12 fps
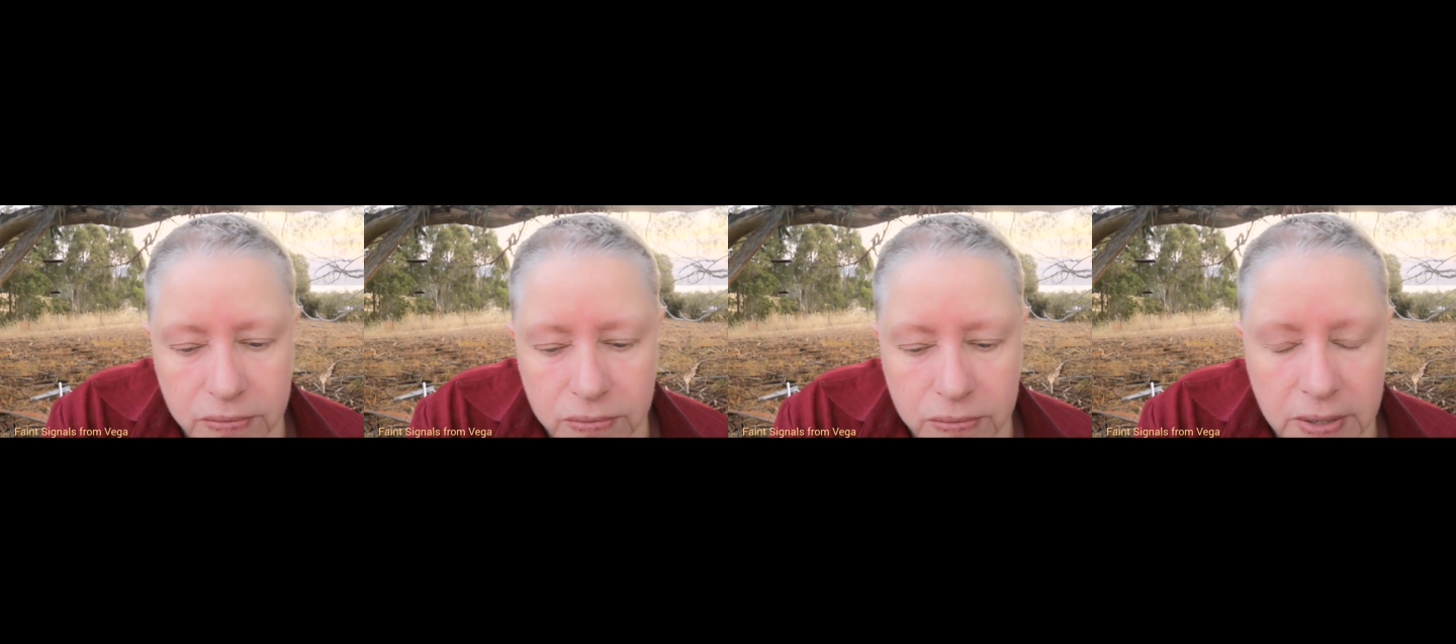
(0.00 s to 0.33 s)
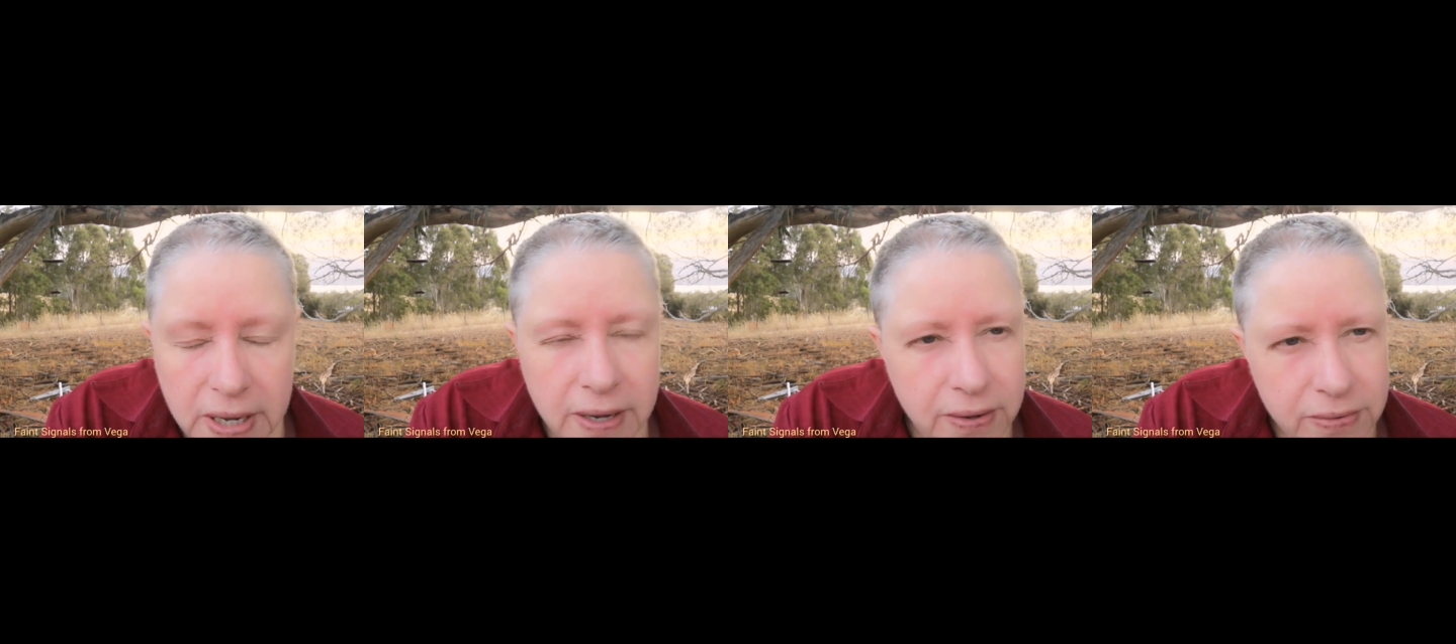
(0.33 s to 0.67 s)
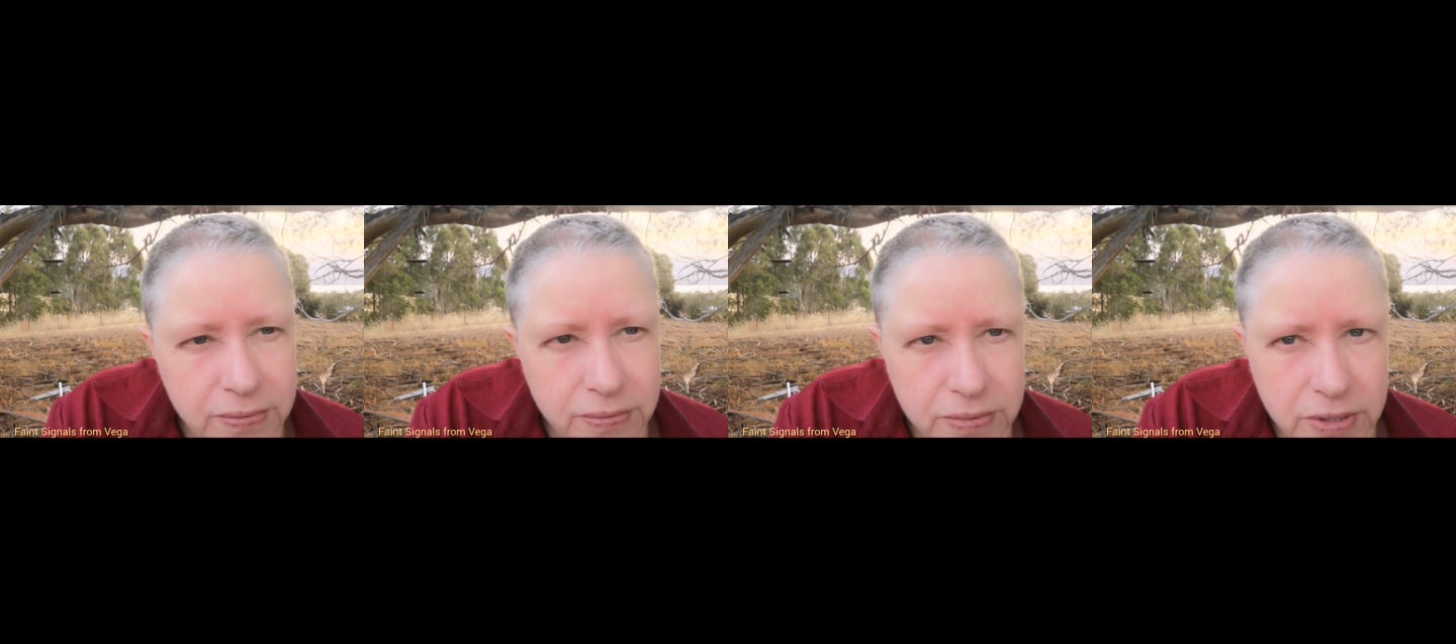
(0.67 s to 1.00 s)
wow,
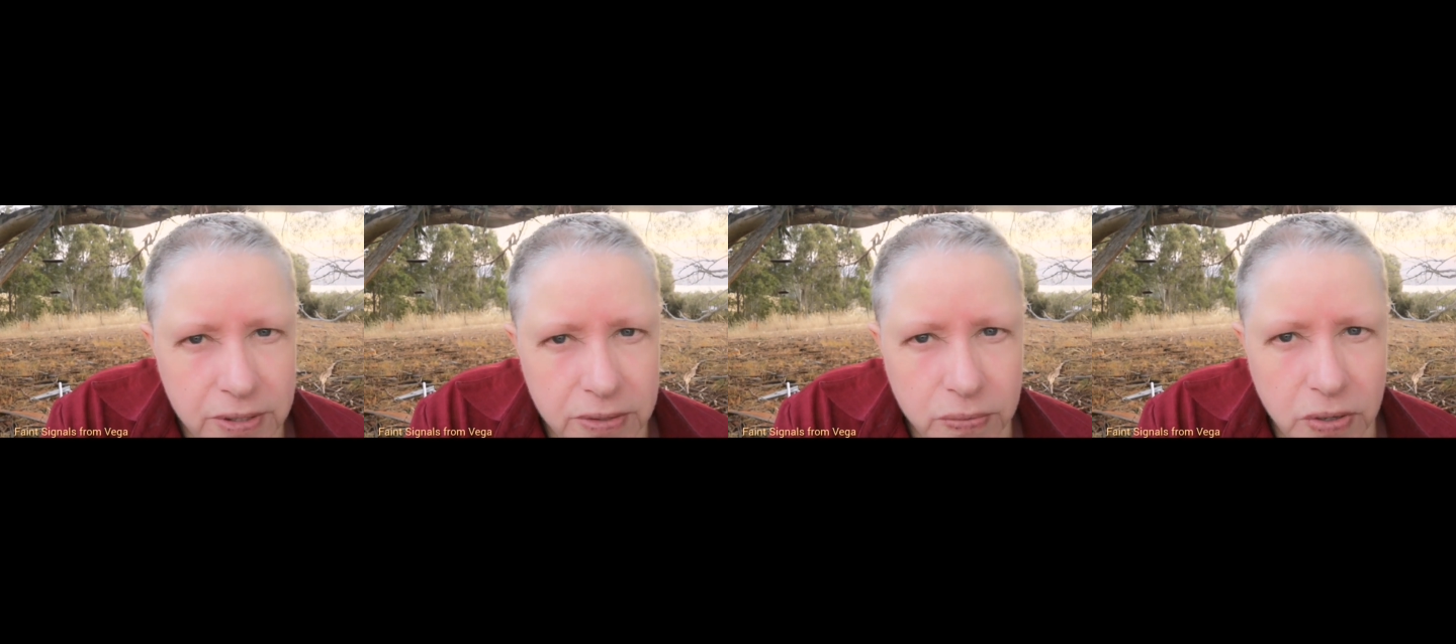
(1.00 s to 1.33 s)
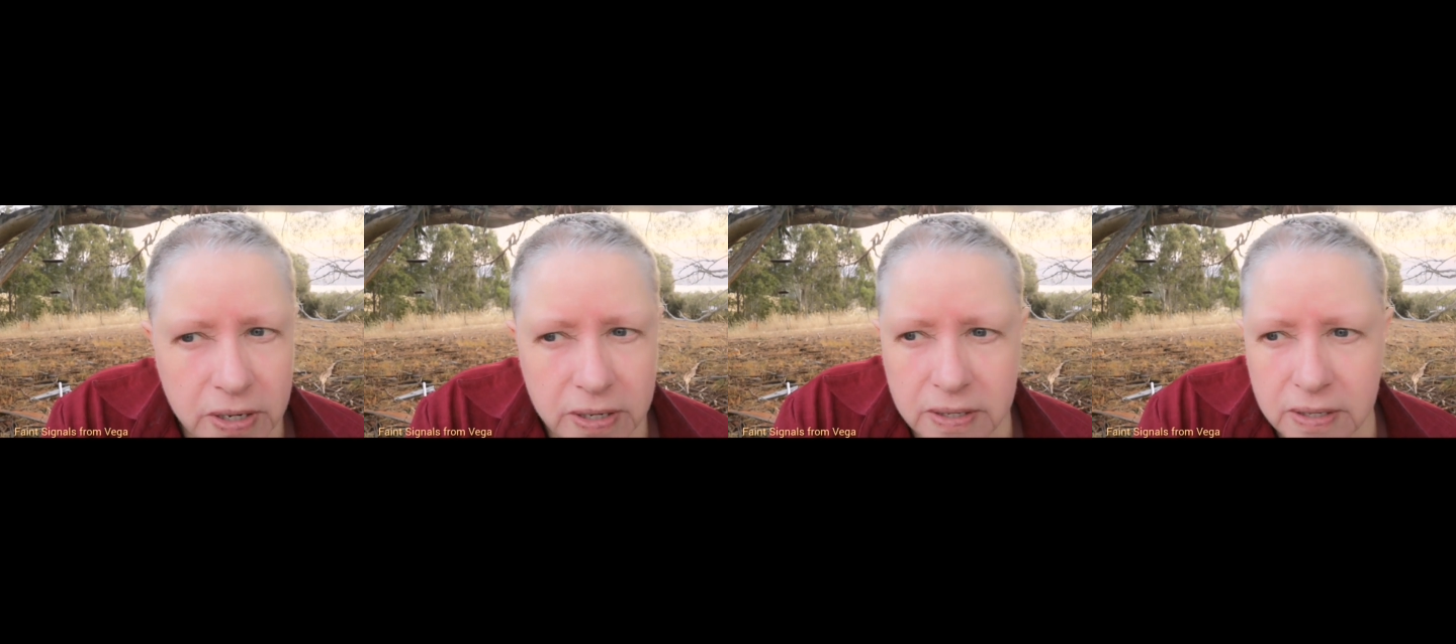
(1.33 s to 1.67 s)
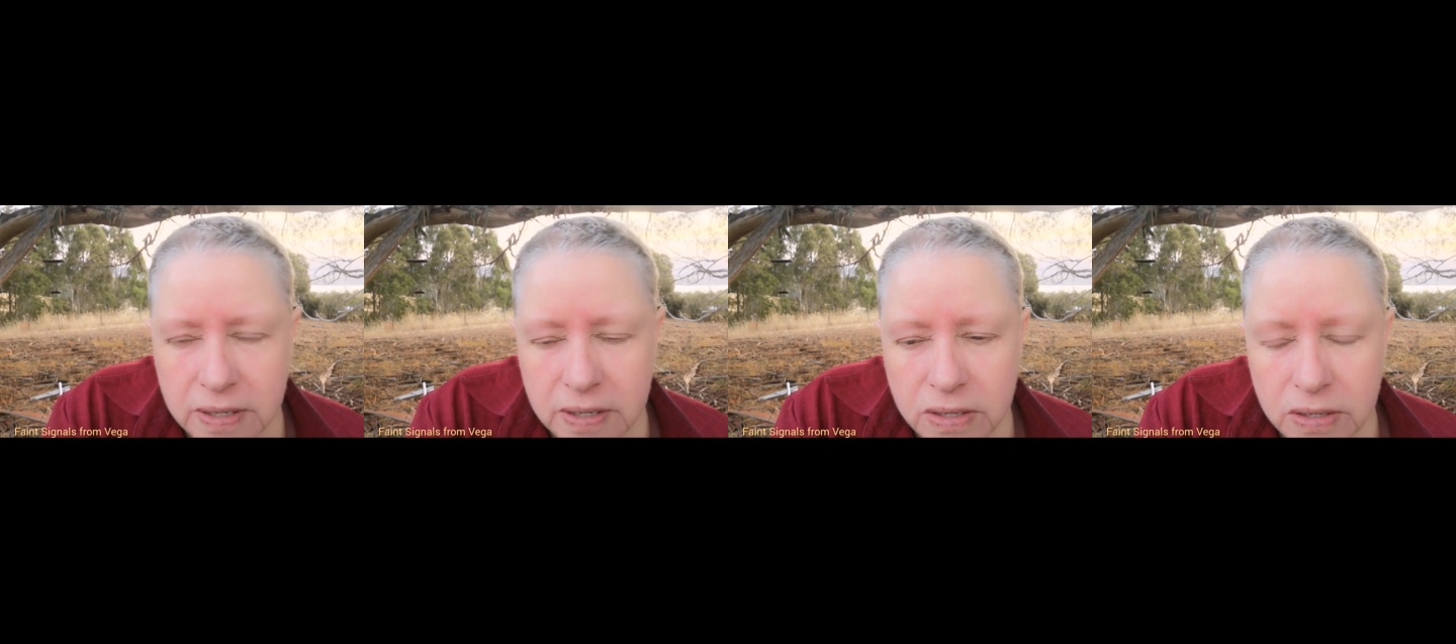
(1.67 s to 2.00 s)
what
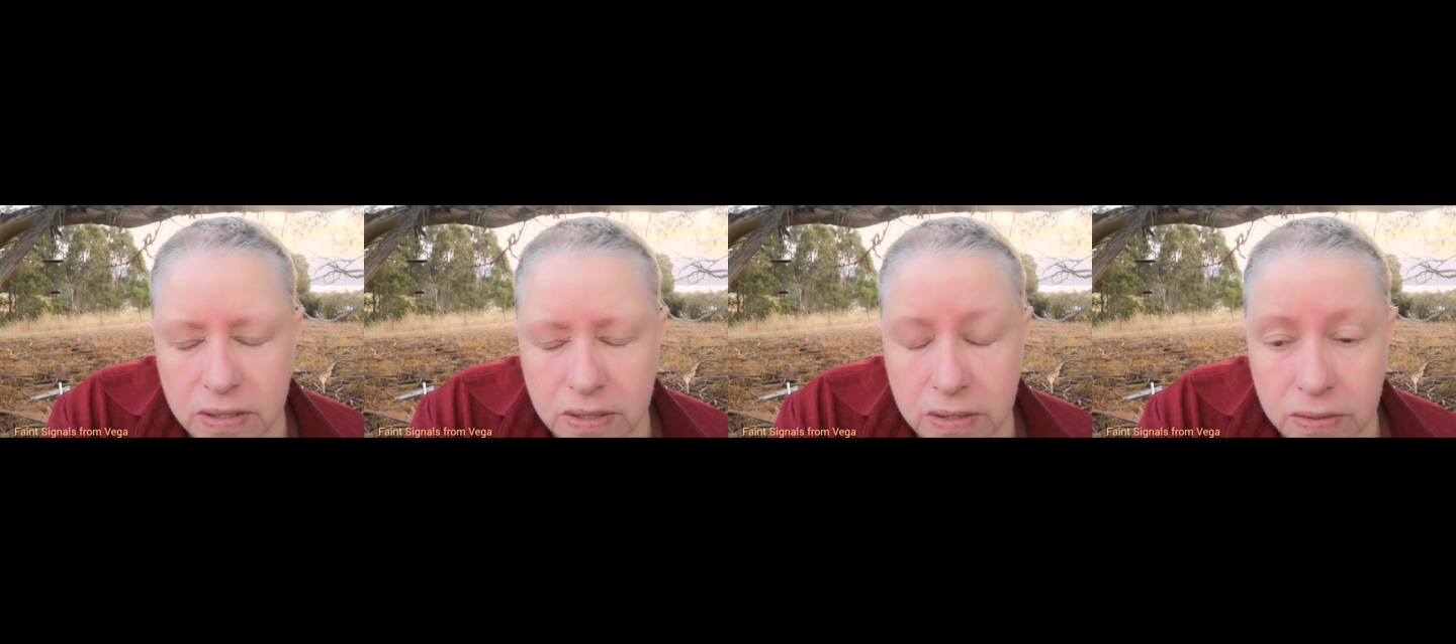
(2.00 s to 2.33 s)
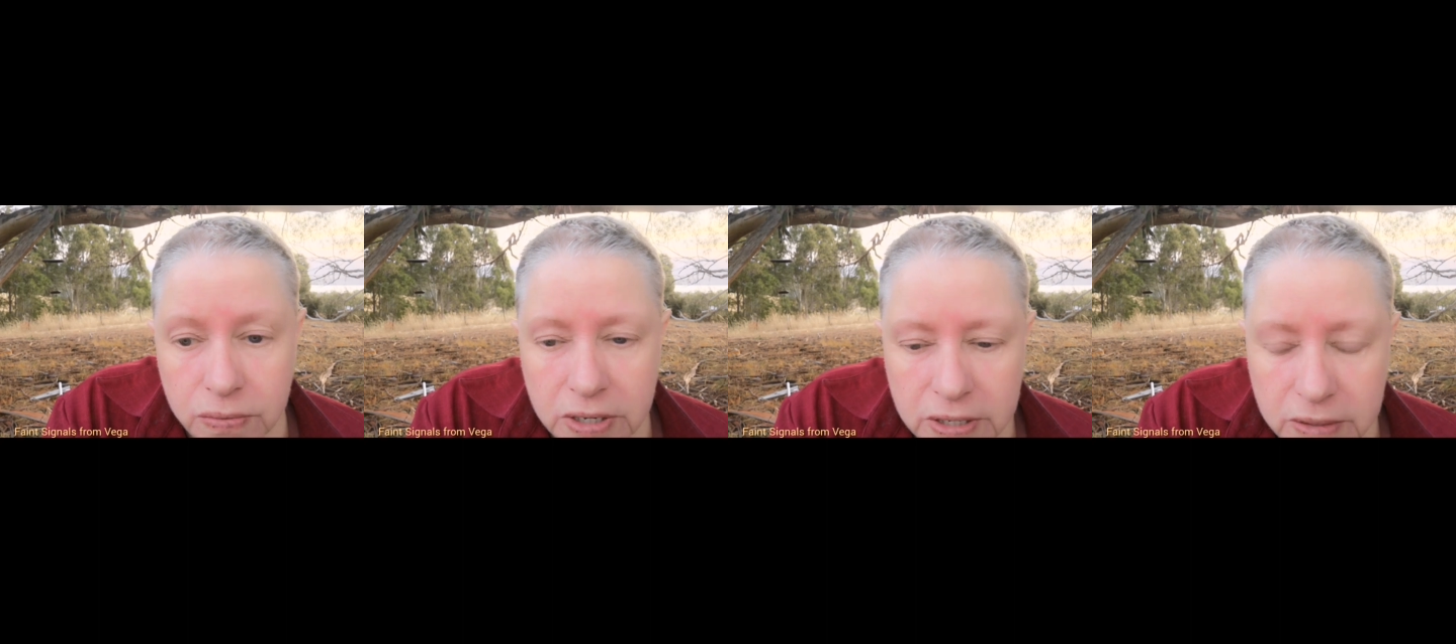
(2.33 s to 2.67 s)
an